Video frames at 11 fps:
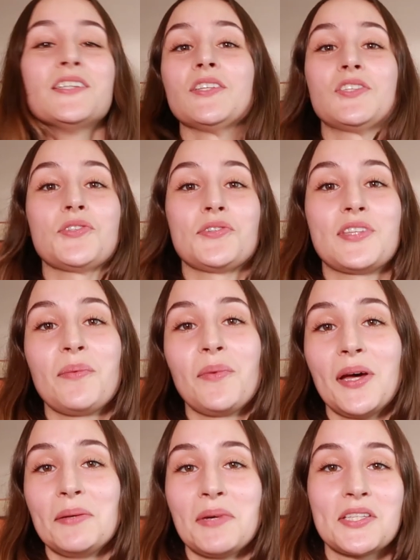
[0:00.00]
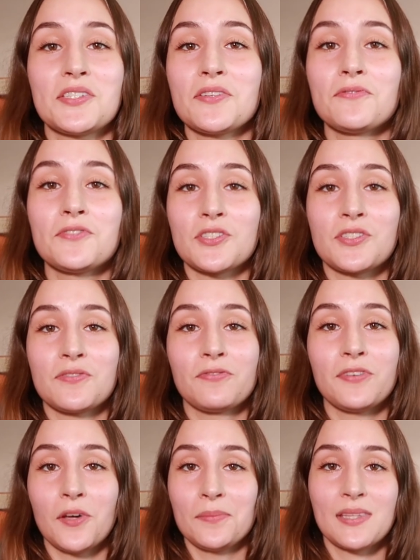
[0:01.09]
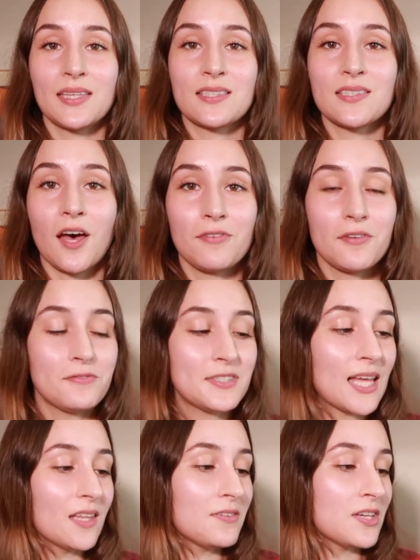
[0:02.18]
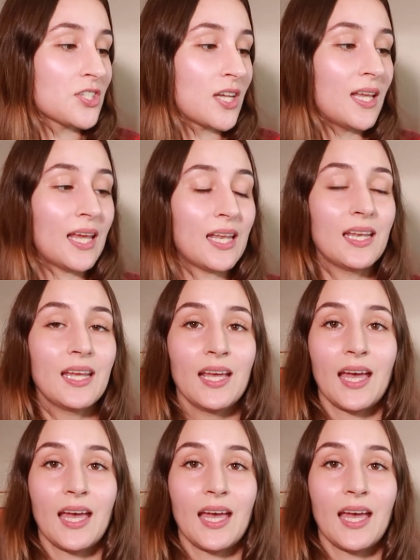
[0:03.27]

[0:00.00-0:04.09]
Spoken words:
So someone must have just filmed this off of television and